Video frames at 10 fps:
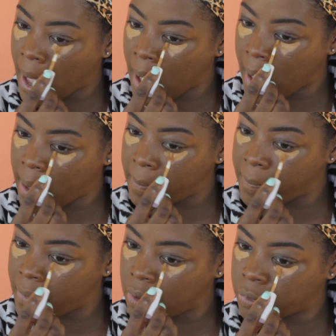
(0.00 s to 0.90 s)
up,
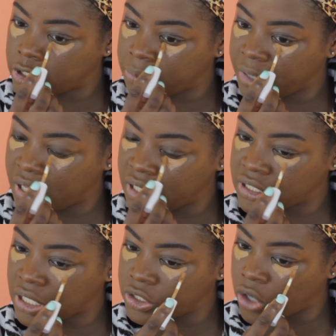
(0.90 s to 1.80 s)
which means
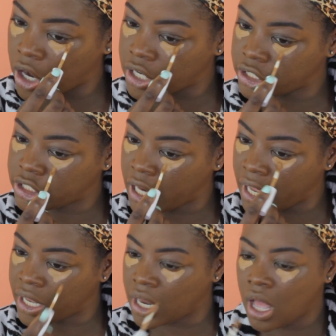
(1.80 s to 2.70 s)
a darker
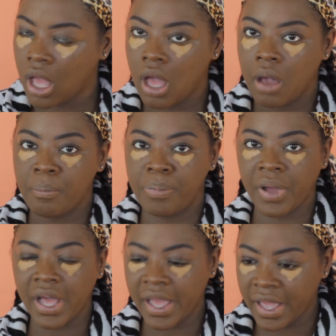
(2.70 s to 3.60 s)
shade,
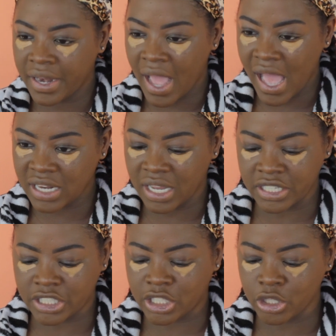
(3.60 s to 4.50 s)
but I'd
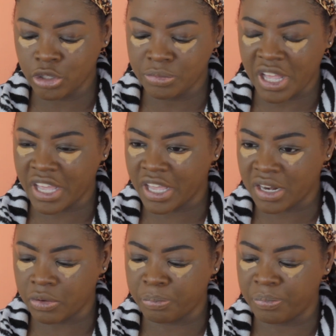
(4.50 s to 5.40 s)
assume that
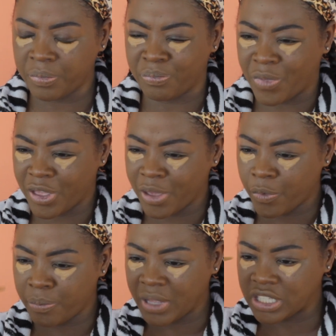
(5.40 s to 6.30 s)
it
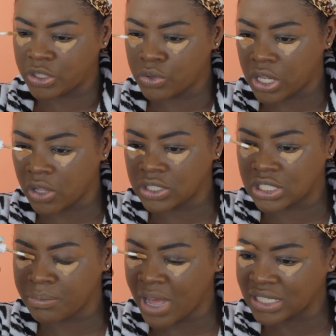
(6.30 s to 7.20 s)
would be too close
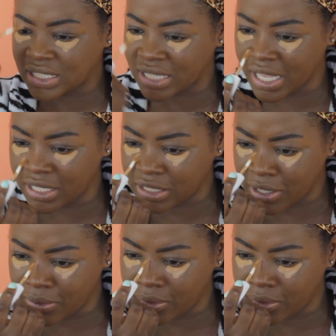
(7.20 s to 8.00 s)
to my skin tone.